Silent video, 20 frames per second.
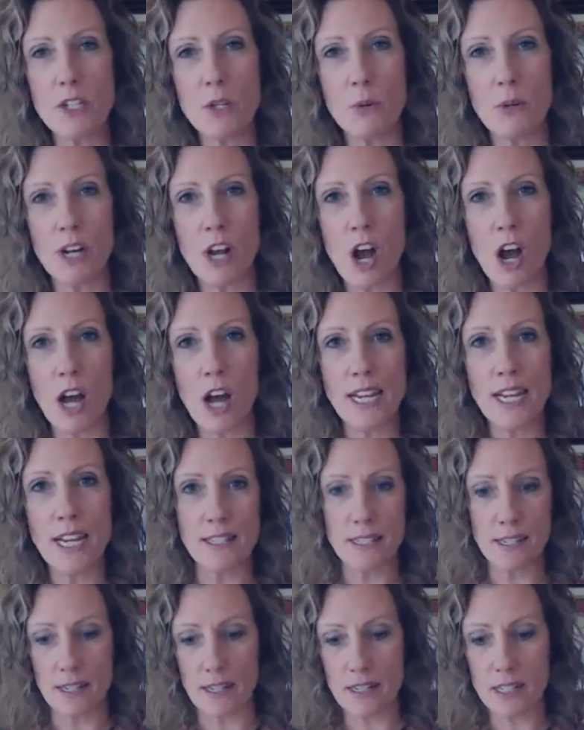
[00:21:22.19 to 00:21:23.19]
to an
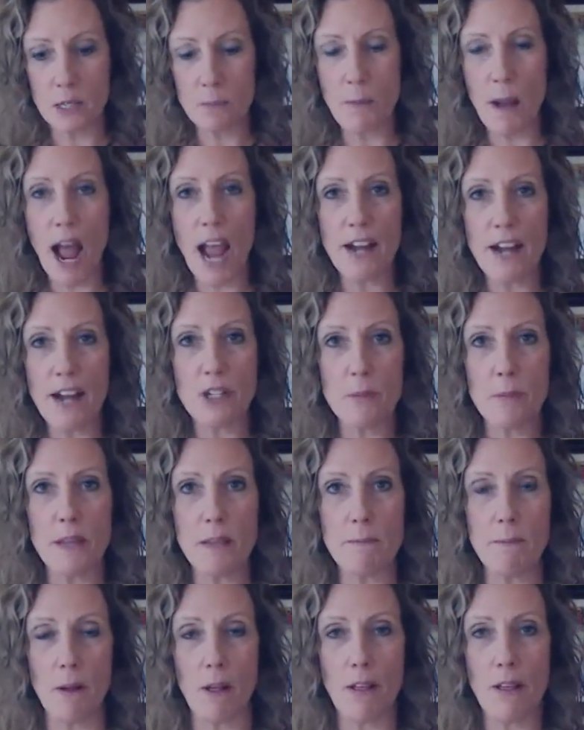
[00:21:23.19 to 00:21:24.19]
audience and inspires
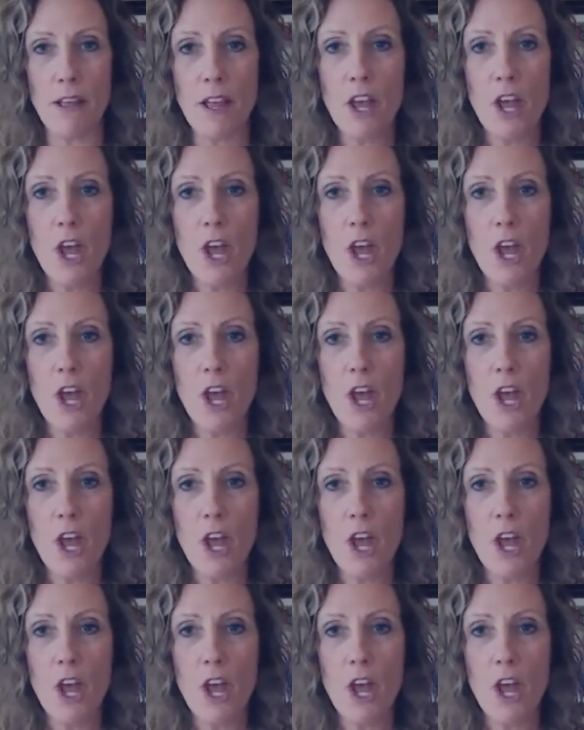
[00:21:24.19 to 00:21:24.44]
people.